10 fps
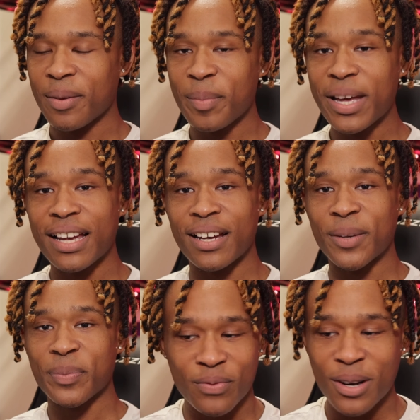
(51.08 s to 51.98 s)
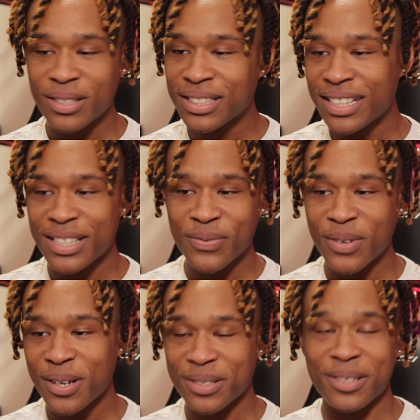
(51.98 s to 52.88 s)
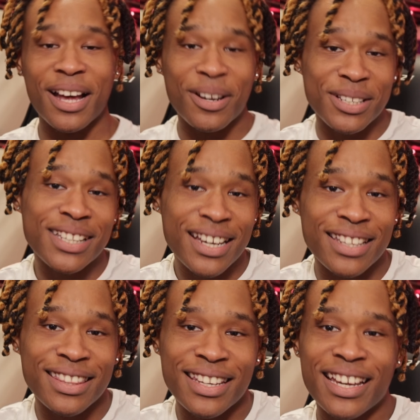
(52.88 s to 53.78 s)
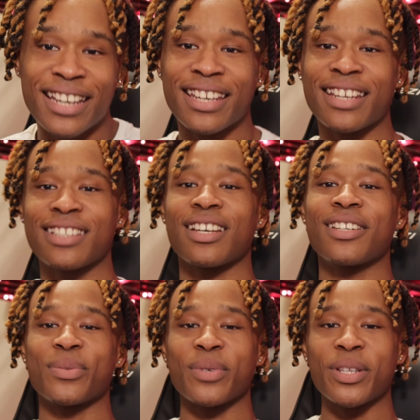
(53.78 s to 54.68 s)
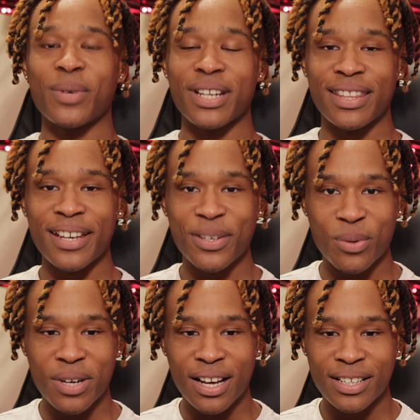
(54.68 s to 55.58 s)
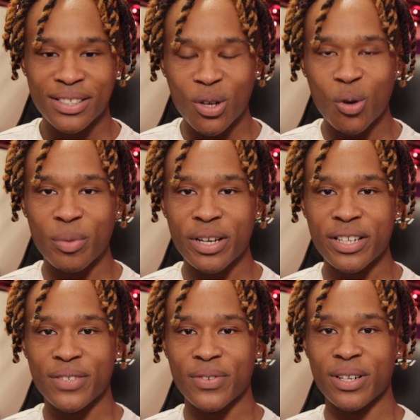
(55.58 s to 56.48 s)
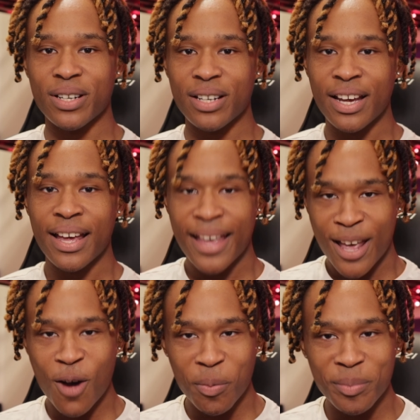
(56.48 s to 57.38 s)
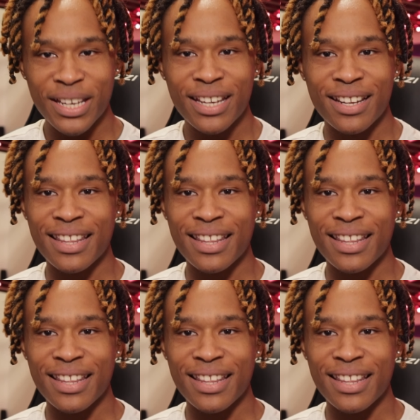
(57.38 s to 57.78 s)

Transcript: man, first things first, or now the second thing, I guess. I just really want to thank you guys so much for helping me hit a